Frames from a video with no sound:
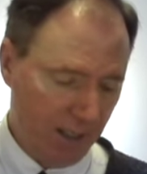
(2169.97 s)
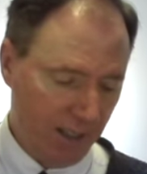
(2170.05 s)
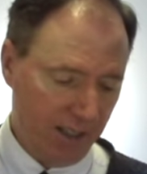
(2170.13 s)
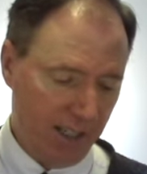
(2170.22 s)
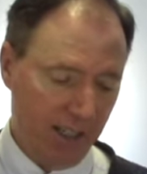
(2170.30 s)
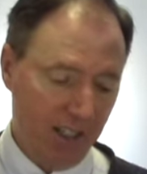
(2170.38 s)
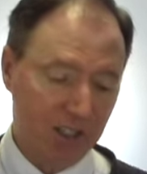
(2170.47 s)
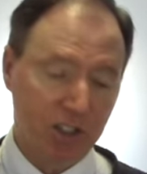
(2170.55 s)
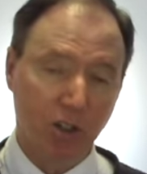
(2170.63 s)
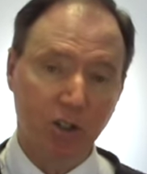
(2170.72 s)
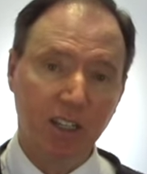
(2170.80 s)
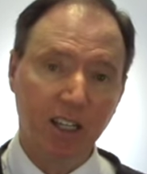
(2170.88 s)
that it's
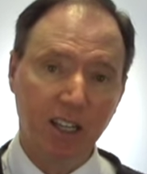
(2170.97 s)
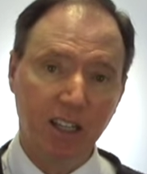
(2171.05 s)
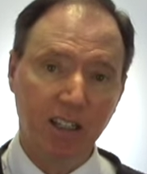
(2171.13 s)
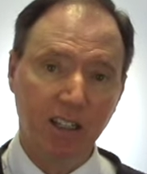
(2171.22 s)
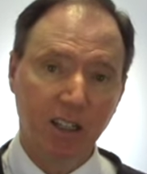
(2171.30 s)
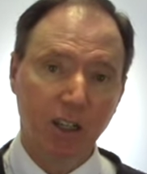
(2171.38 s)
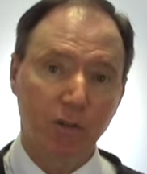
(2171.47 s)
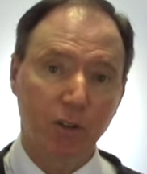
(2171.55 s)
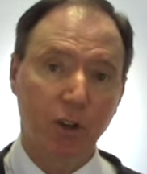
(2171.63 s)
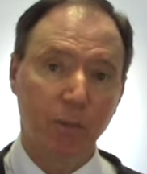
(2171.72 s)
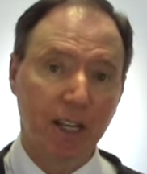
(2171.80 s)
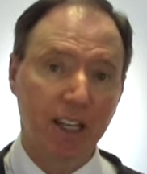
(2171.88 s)
okay
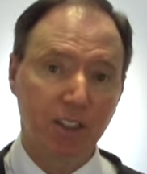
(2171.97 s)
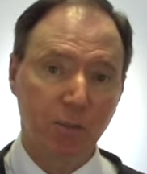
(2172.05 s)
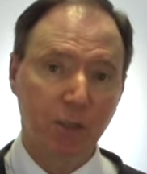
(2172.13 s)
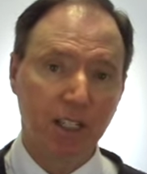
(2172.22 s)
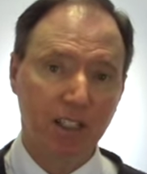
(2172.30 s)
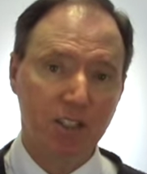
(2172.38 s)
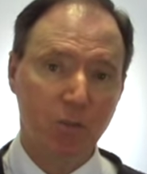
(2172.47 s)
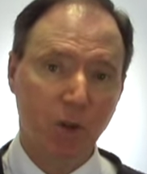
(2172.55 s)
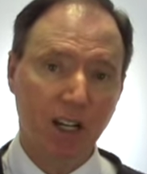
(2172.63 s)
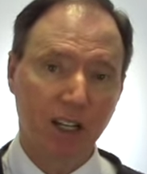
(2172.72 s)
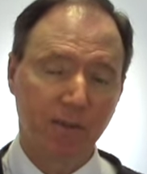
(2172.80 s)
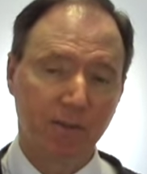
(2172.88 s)
for a man to beat his
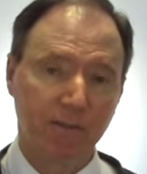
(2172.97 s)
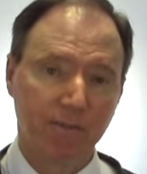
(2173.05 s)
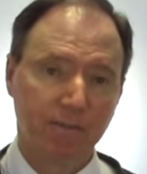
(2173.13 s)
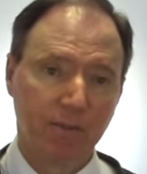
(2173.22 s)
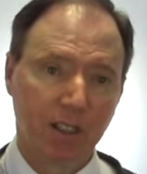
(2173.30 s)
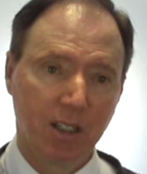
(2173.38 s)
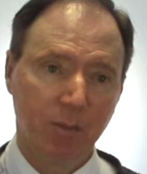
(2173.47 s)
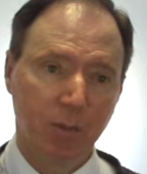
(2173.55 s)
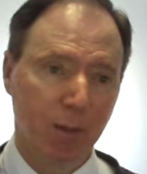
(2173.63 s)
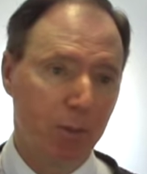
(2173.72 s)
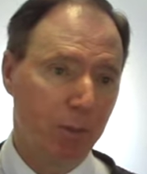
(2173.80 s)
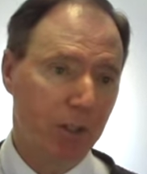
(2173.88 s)
wife,
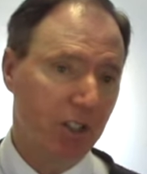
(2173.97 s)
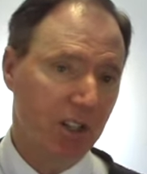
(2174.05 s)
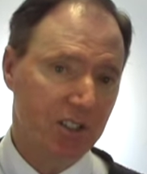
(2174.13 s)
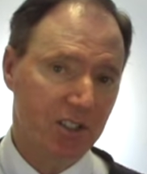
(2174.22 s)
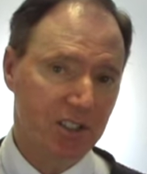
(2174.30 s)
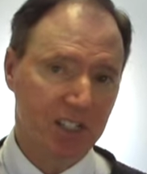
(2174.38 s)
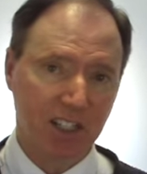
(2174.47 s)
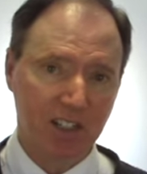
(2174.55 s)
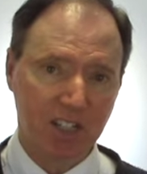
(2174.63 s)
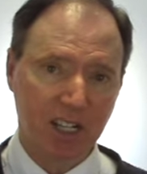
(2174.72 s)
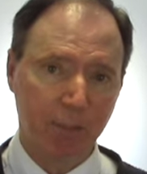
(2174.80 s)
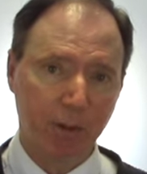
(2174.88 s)
maybe because there's an
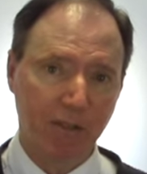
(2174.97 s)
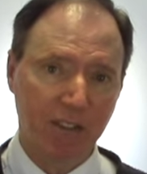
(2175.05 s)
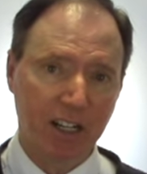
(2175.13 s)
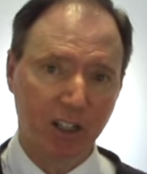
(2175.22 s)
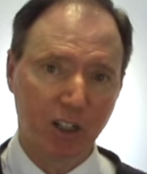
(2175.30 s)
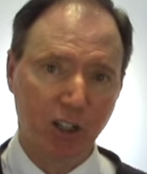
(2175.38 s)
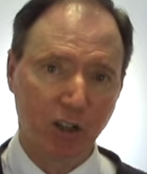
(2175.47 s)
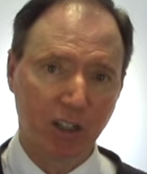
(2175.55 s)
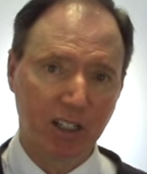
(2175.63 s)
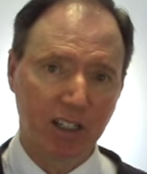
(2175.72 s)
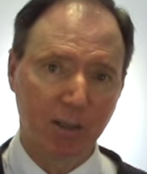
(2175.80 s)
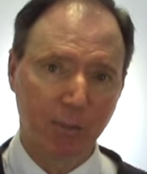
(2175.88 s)
example of that
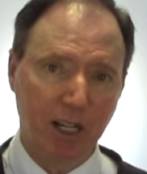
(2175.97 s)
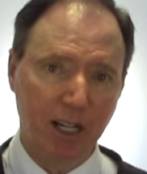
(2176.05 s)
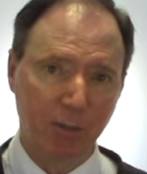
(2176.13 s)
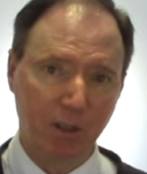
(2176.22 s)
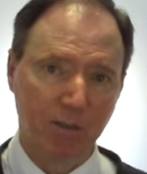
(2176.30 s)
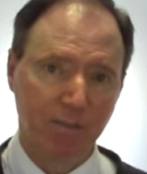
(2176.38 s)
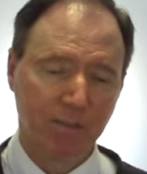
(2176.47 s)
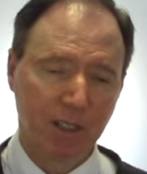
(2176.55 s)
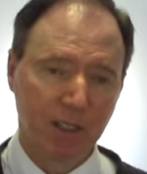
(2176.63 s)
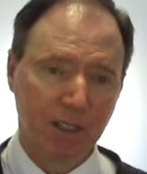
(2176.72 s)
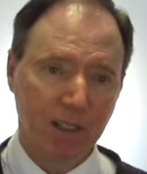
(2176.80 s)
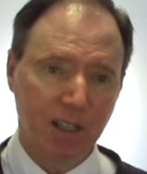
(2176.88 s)
occurring in the Bible.
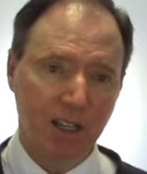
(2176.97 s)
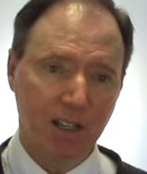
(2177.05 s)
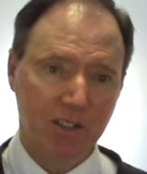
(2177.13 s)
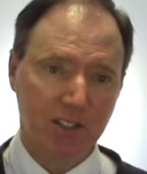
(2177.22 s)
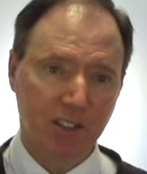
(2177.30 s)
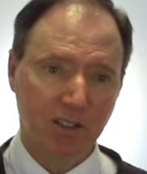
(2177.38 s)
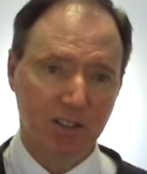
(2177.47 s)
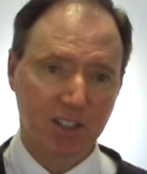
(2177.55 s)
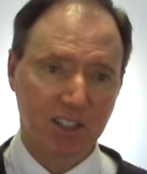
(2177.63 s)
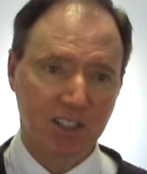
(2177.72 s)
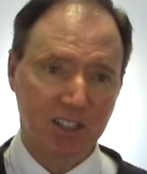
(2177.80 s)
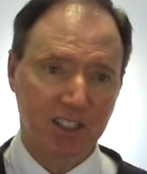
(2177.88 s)
And so
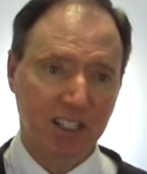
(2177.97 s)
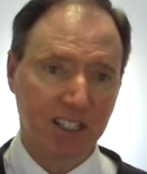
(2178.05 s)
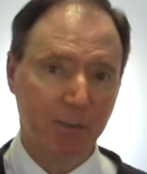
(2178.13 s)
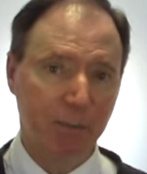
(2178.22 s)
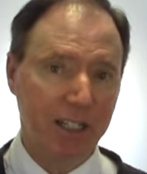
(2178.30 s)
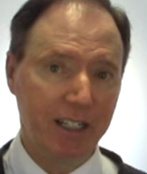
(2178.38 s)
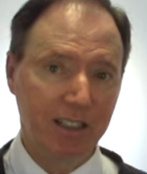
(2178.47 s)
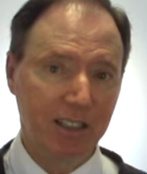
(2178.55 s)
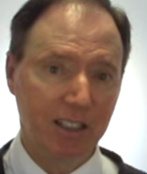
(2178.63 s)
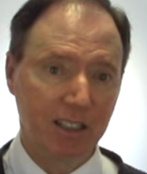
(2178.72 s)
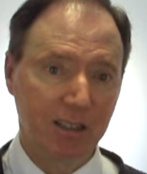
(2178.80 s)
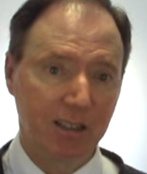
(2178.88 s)
since it's not
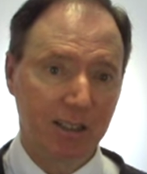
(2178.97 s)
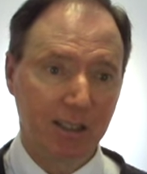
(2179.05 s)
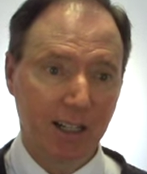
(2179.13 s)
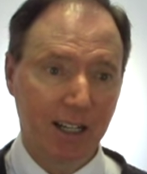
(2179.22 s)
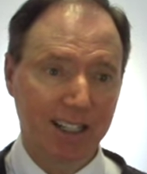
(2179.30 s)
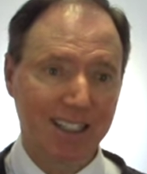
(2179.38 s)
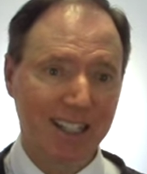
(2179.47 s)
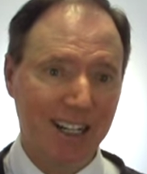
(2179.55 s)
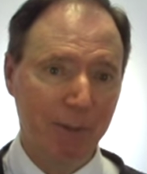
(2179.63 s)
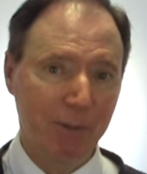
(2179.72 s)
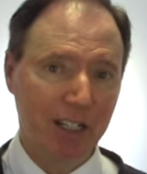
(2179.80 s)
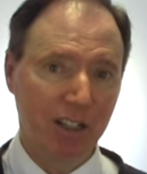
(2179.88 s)
immediately uh,
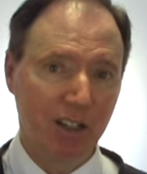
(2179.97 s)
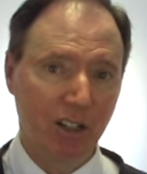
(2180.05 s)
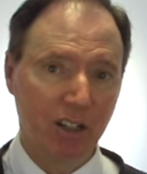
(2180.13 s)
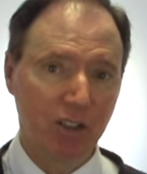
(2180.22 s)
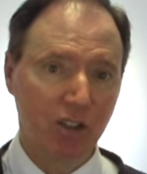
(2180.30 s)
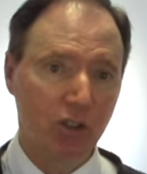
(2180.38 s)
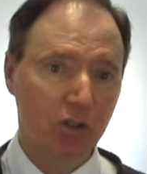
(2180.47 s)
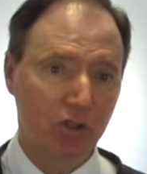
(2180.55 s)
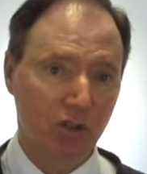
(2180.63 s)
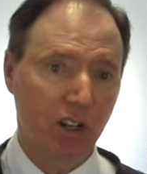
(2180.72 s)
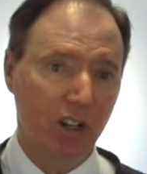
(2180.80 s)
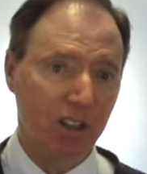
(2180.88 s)
commented on, you
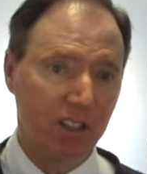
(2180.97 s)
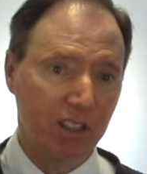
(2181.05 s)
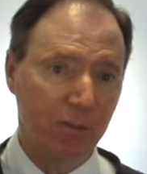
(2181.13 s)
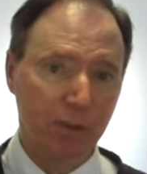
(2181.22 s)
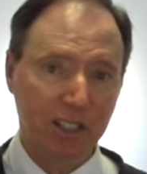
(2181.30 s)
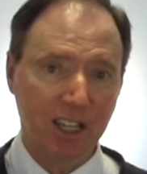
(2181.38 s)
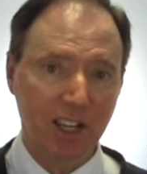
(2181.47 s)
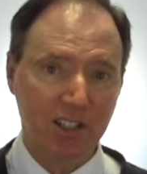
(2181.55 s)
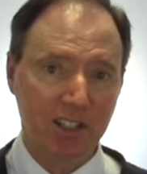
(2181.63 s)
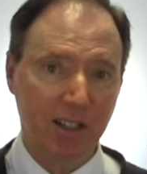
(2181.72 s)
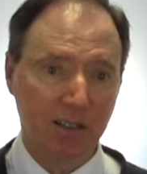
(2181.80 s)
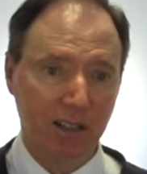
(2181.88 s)
draw the
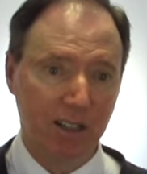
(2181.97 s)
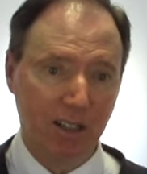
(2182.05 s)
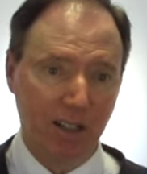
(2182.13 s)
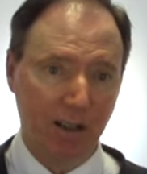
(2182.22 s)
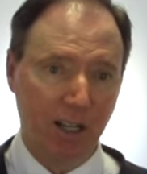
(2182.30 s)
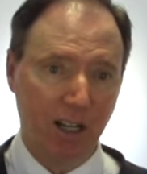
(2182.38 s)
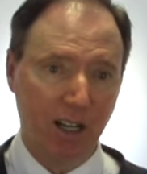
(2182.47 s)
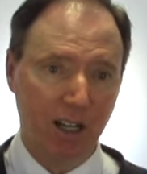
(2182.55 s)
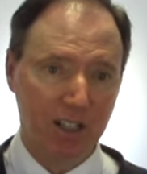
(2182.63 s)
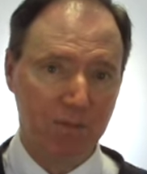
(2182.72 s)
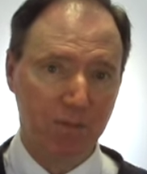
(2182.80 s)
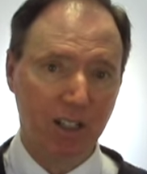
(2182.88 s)
implication that a, a
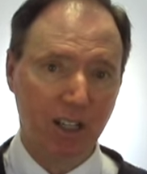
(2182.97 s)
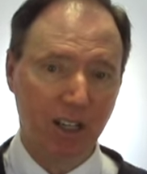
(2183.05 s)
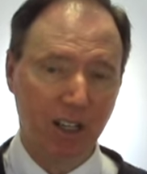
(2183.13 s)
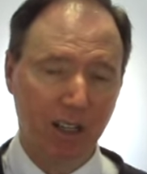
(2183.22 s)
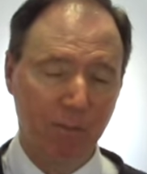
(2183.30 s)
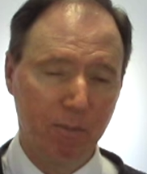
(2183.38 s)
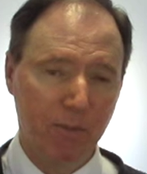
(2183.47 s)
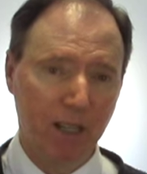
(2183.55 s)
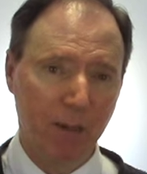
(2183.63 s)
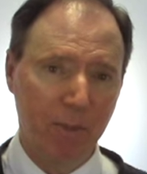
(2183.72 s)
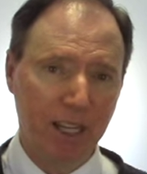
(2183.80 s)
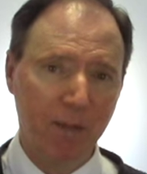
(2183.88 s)
husband, a,
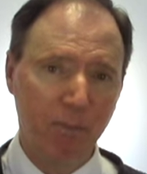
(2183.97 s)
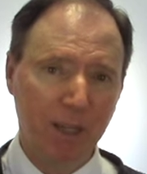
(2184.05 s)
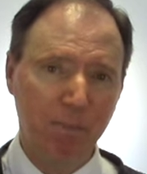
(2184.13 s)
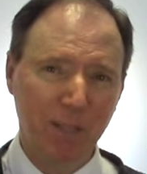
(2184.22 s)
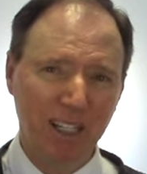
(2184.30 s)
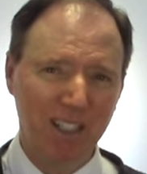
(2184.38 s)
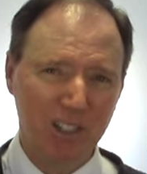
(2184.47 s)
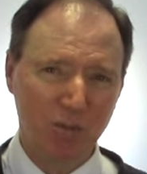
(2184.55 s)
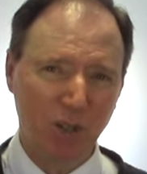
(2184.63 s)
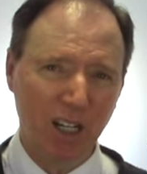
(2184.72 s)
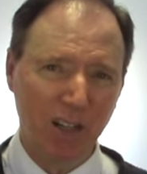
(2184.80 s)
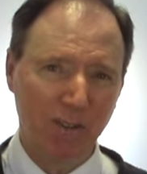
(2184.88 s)
a man might beat his
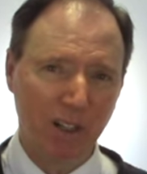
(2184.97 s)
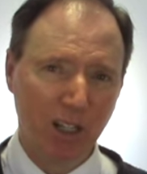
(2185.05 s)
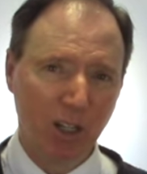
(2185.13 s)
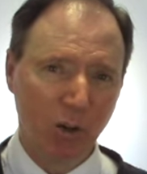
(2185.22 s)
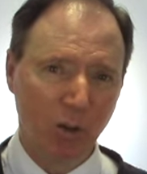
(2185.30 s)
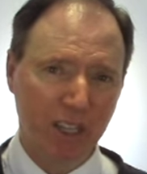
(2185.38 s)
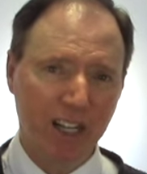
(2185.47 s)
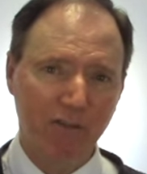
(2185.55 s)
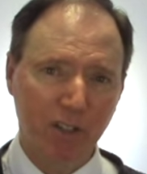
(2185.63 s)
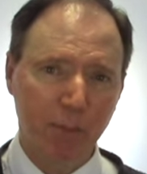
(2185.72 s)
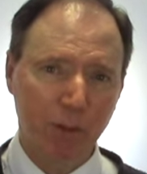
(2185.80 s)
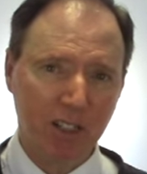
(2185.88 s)
wife
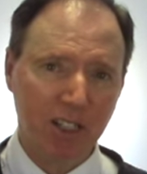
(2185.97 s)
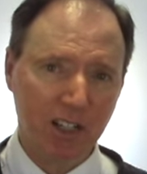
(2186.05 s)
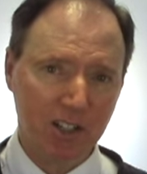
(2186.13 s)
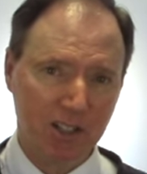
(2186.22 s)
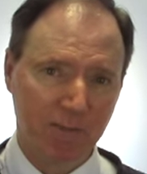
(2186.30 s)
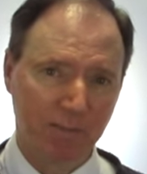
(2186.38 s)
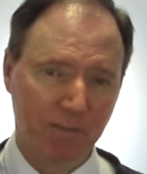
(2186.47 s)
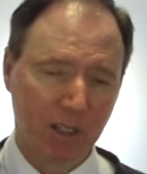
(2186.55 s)
without repercussion.